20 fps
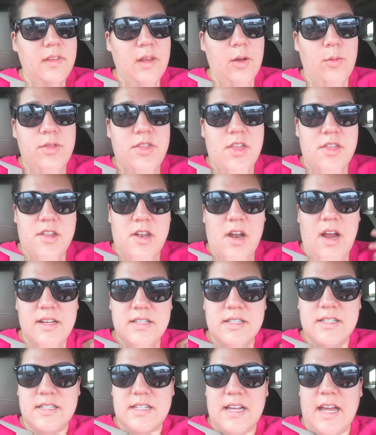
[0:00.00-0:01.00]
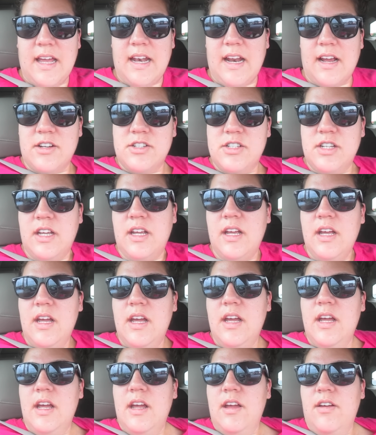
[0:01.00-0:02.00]
within the desk, because I had actually
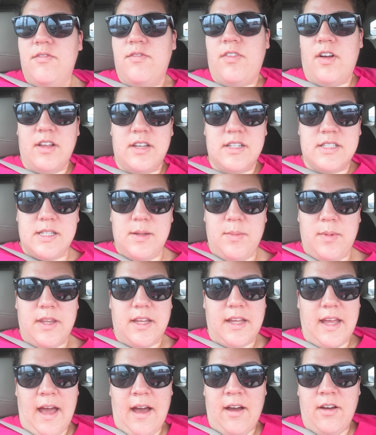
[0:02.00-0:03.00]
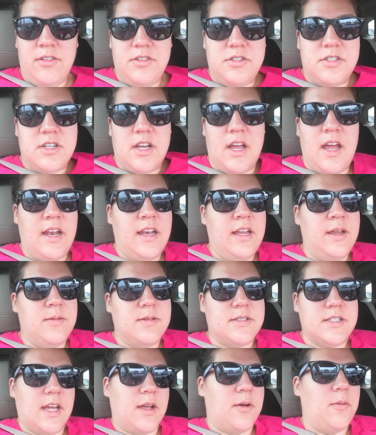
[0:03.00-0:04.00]
fallen asleep on the couch, and he
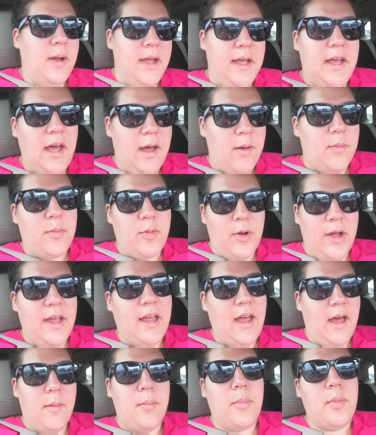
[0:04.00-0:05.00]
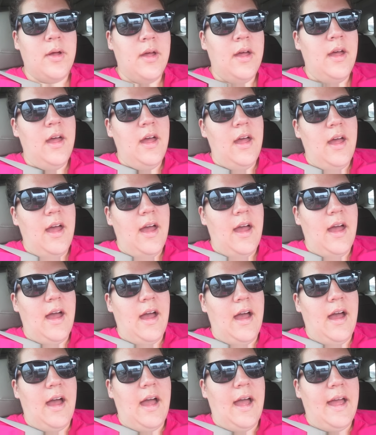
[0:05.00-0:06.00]
was like, wake up, wake up.
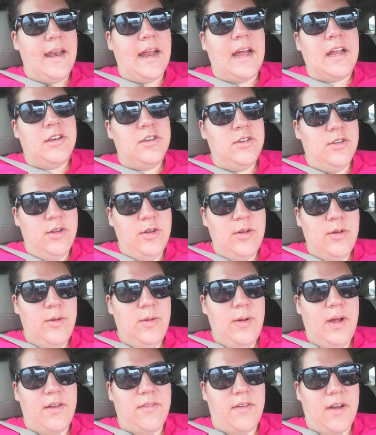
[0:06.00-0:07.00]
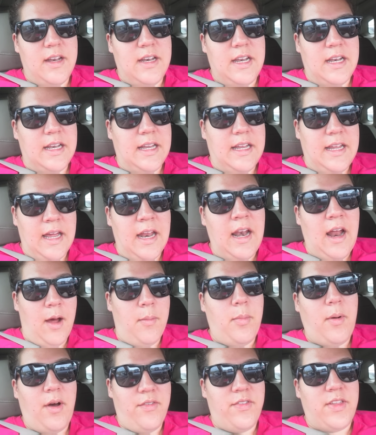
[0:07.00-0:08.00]
And I knew if I didn't get
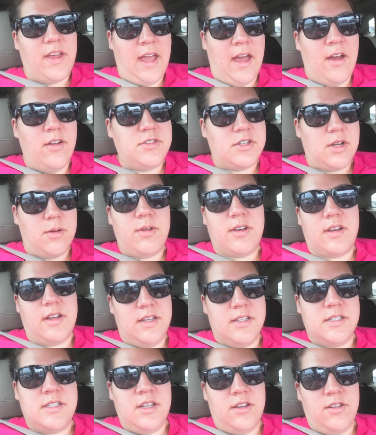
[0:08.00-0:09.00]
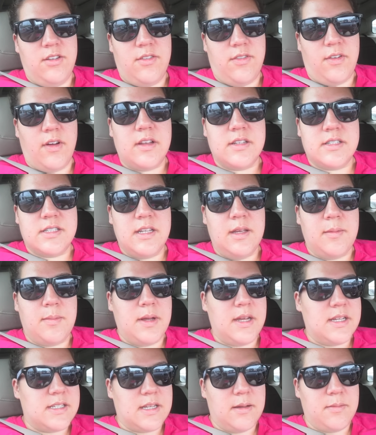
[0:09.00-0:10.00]
up off the couch, I would continue to fall asleep
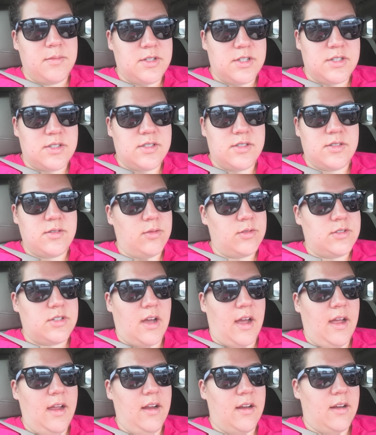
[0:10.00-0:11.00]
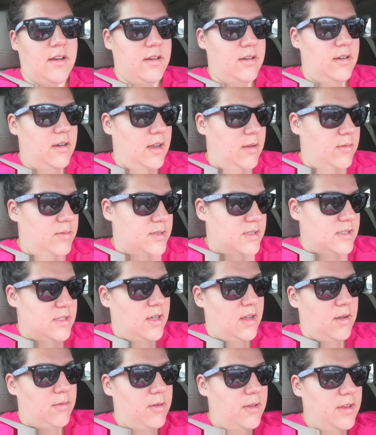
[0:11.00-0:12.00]
because I'm just so tired. It was
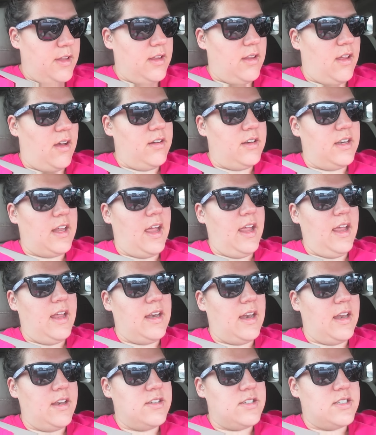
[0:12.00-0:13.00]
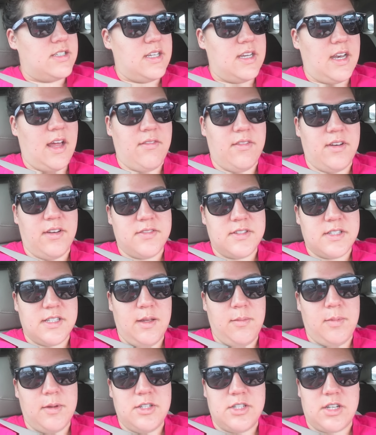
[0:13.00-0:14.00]
a really long night, and I just didn't have enough
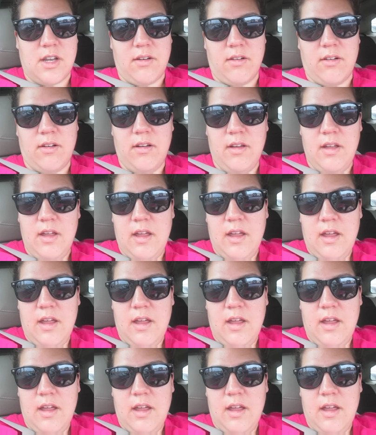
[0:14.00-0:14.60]
sleep in general.